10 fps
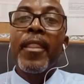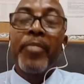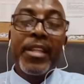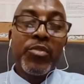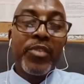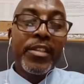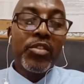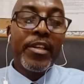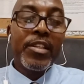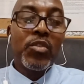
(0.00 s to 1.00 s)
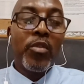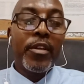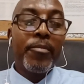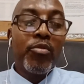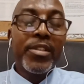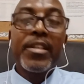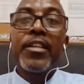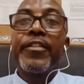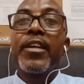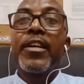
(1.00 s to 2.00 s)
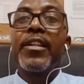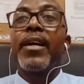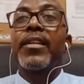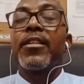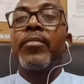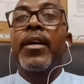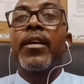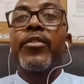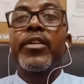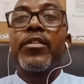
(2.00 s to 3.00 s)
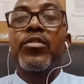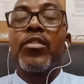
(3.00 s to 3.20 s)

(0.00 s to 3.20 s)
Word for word: But these were the students who were the most significantly impacted by Hurricane